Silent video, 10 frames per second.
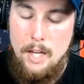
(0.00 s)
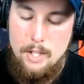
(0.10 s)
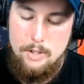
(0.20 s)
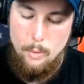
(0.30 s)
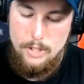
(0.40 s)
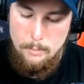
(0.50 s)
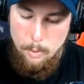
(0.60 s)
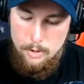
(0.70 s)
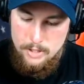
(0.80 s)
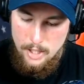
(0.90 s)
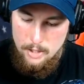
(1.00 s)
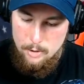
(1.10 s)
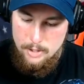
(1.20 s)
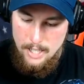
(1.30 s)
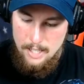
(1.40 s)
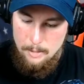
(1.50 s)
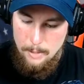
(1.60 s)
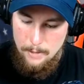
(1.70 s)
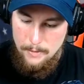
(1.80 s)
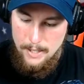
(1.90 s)
So, what's important to understand
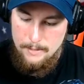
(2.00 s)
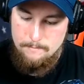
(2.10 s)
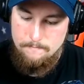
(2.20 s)
about that